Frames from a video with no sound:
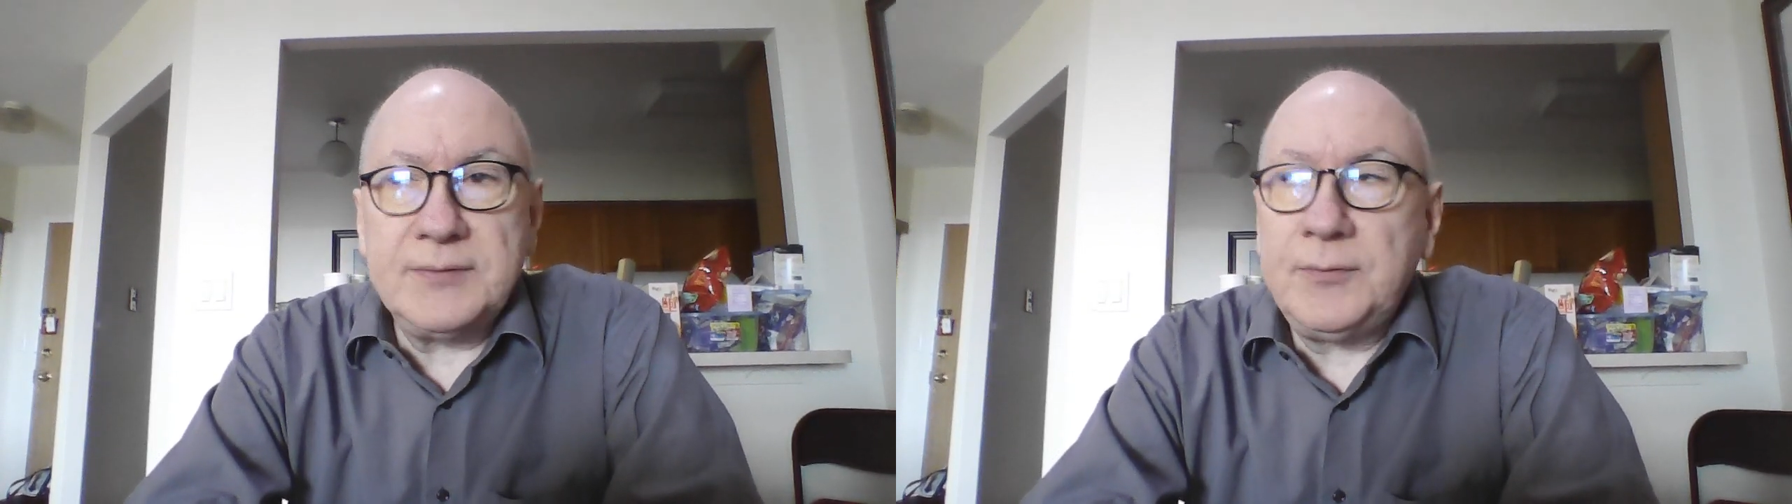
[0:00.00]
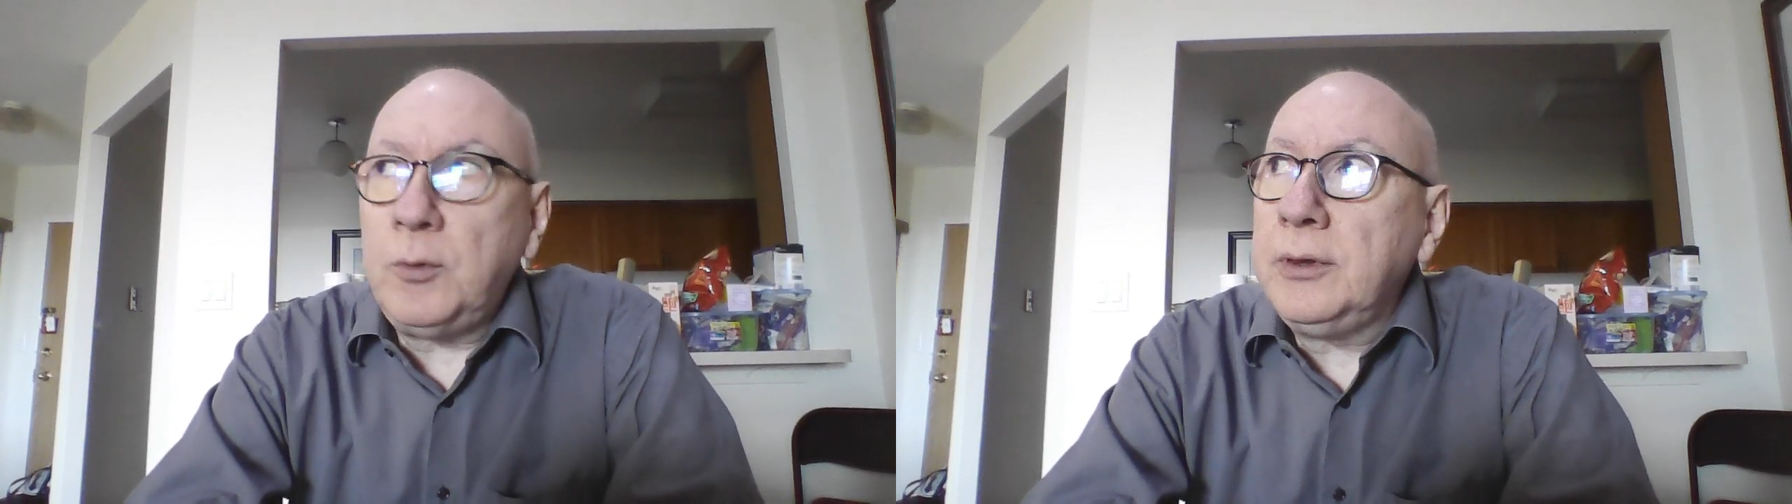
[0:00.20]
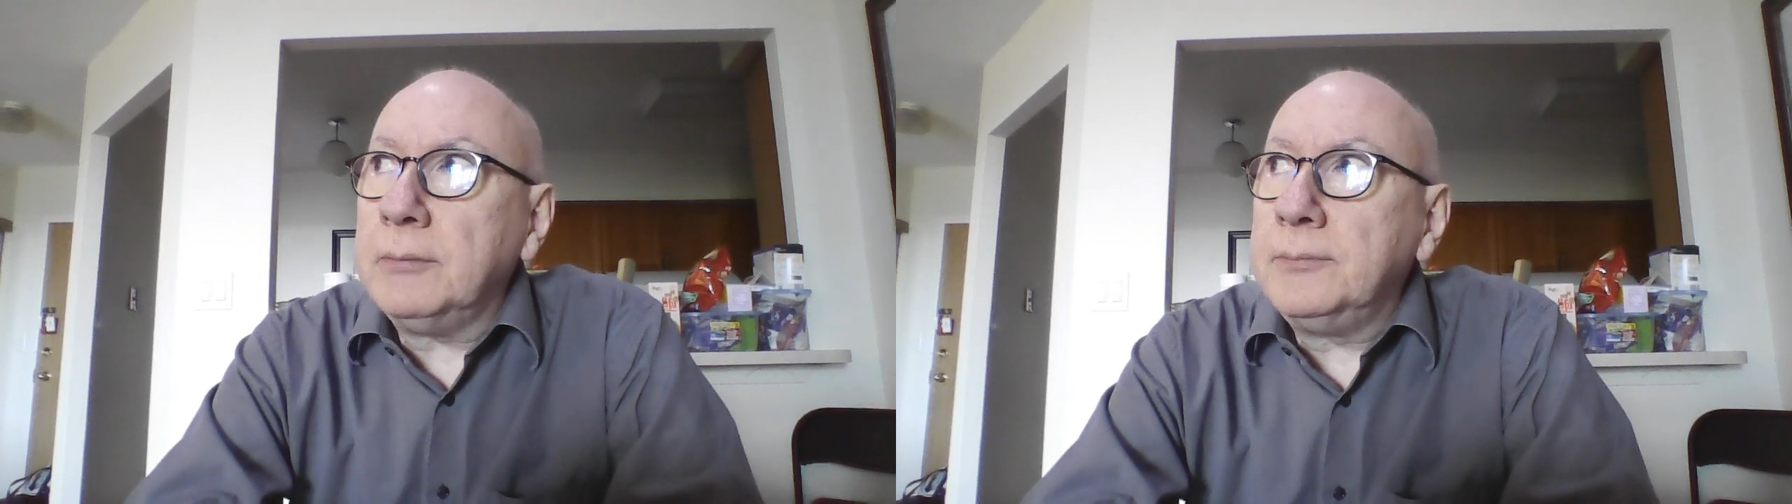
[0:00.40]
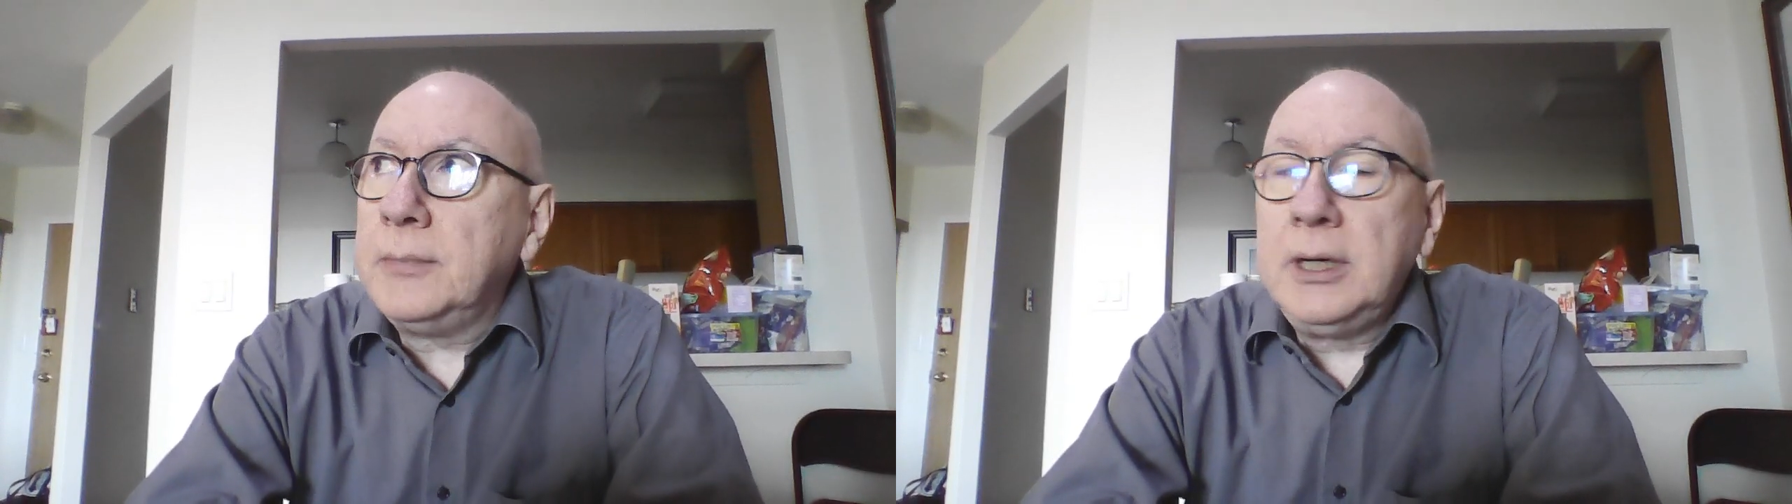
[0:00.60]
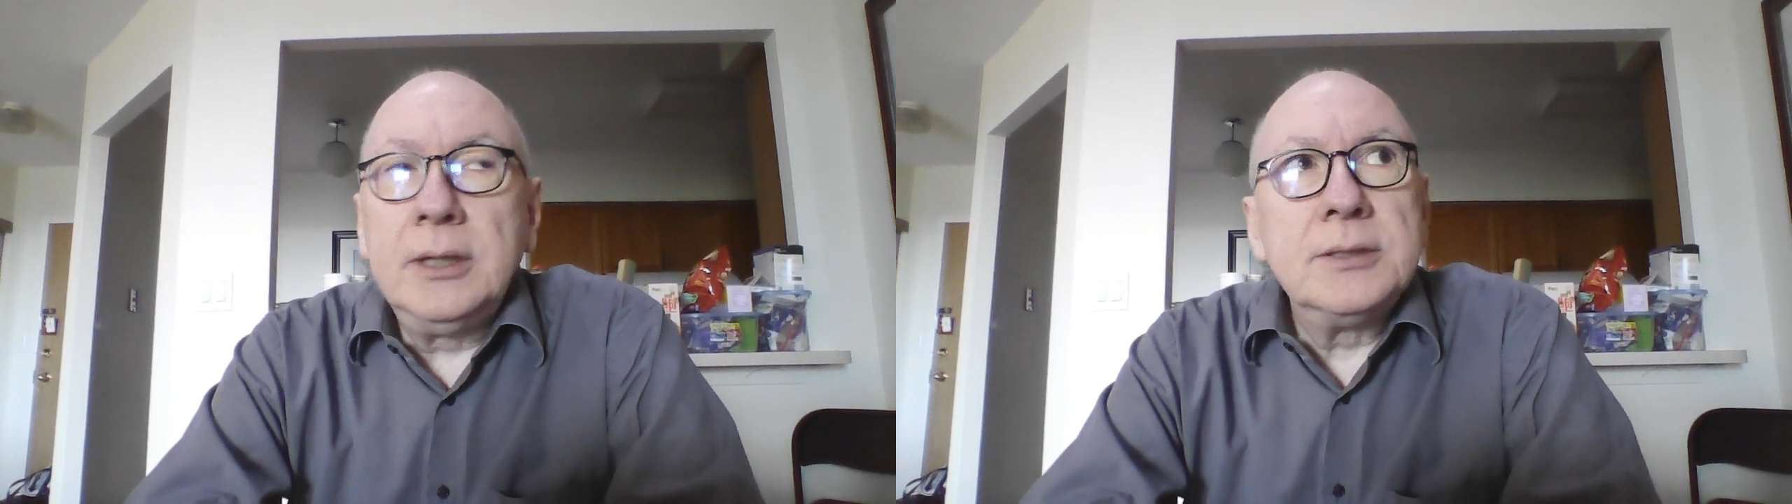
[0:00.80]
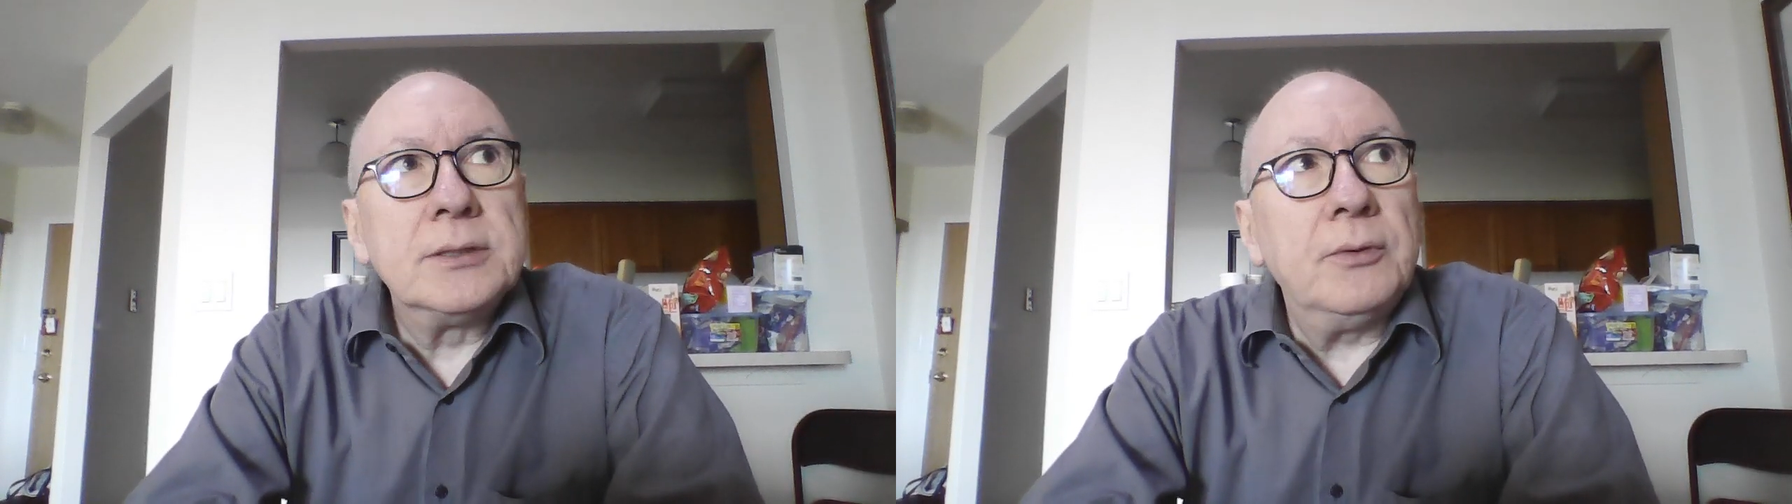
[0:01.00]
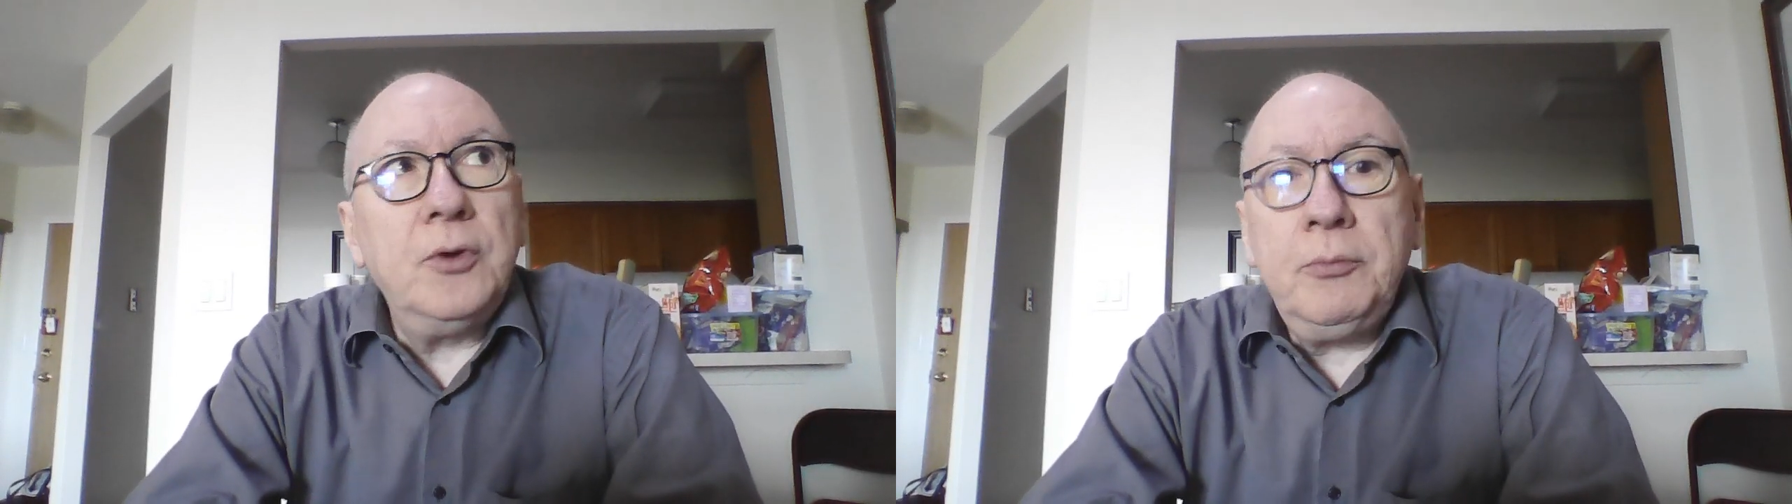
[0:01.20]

for them. So no